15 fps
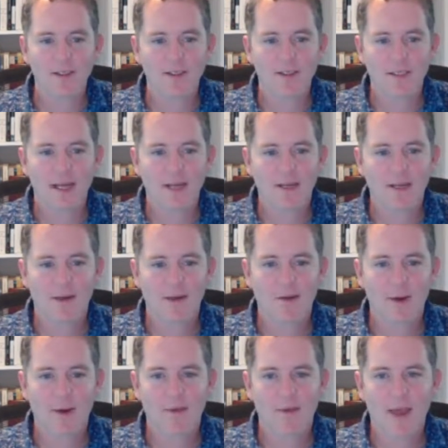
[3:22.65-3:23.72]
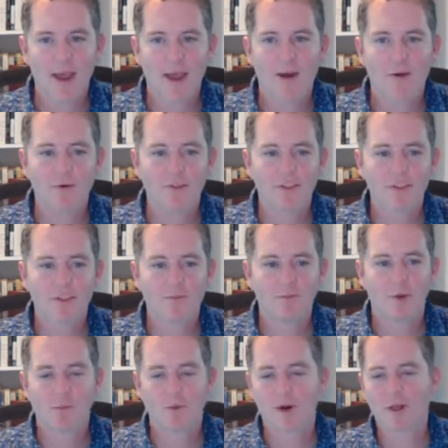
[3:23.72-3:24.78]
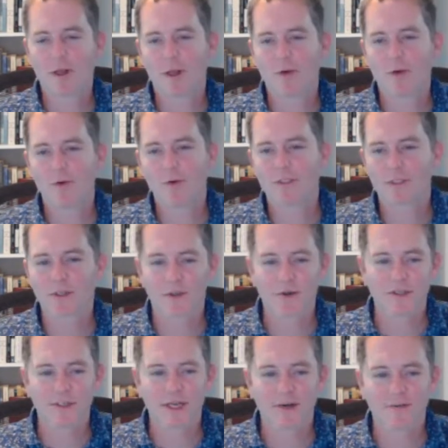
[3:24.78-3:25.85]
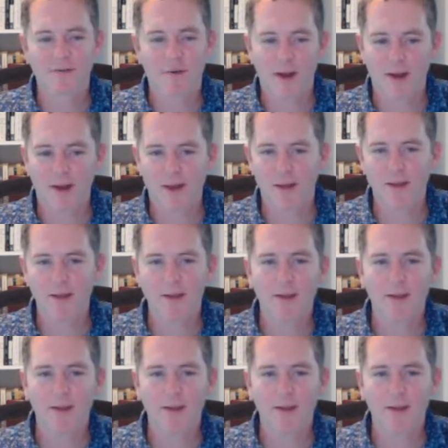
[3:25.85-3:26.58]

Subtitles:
Just hanging around the house, but we're closed Thursday and Friday.